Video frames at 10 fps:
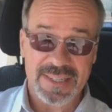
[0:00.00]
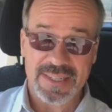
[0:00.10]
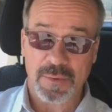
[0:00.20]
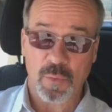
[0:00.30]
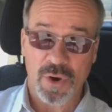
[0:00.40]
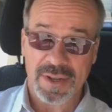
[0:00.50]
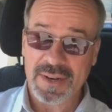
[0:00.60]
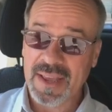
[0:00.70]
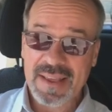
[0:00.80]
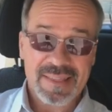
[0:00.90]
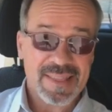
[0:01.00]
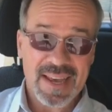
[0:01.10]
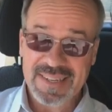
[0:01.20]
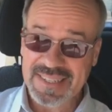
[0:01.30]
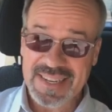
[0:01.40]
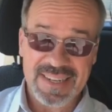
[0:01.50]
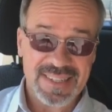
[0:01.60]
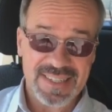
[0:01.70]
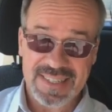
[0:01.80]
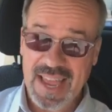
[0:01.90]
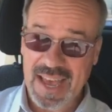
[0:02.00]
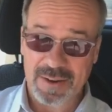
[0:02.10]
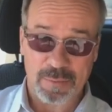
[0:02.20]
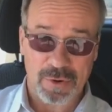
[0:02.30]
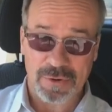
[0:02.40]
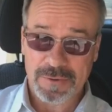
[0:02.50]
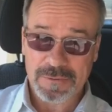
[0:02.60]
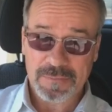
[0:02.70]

someone that is insatiable.